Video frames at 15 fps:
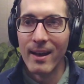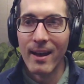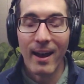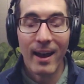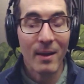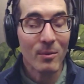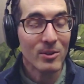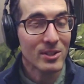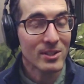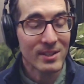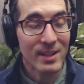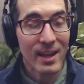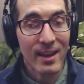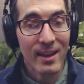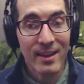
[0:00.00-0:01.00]
I would just
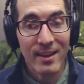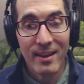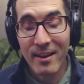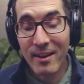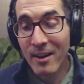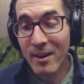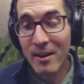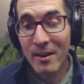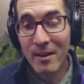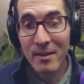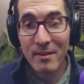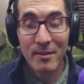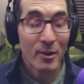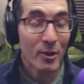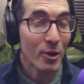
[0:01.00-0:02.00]
say, the
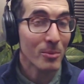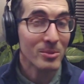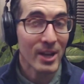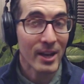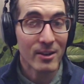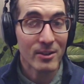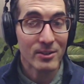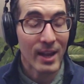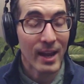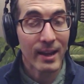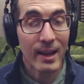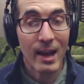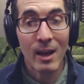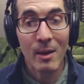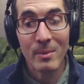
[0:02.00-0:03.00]

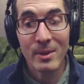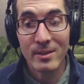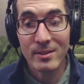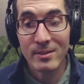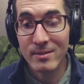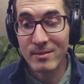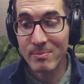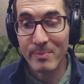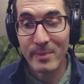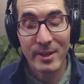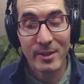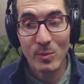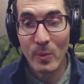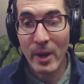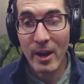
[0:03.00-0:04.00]
curbsiders.com is
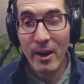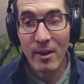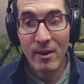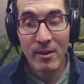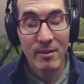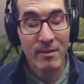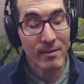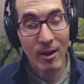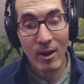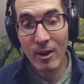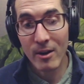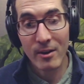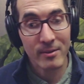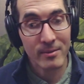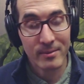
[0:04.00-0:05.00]
where
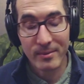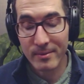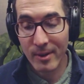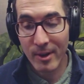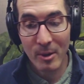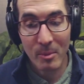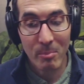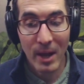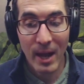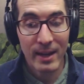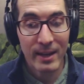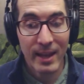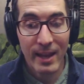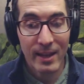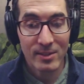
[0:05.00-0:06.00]
our
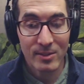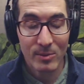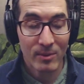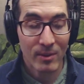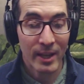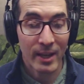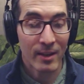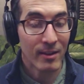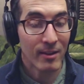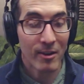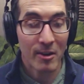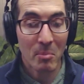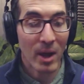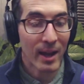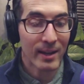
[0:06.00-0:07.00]
podcast, like our
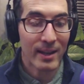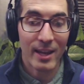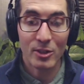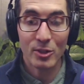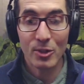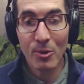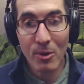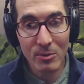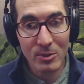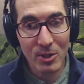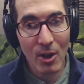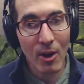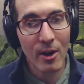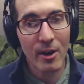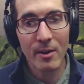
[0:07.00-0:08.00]
podcast show notes
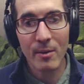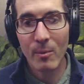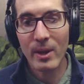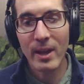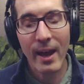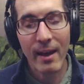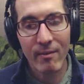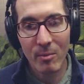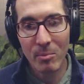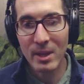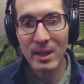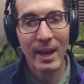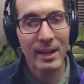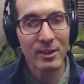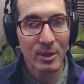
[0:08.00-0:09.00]
are. We have a
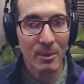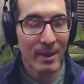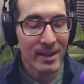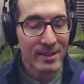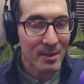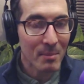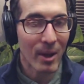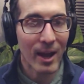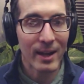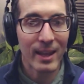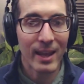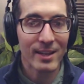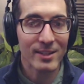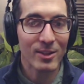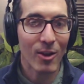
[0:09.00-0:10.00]
pediatric medicine
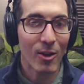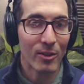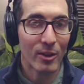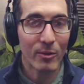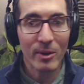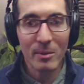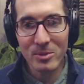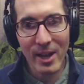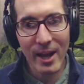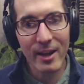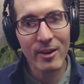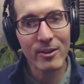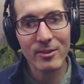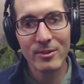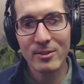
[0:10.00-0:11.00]
podcast called The
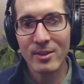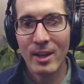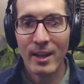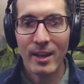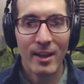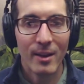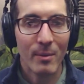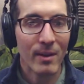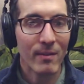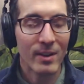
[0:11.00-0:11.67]
Cribsiders. We have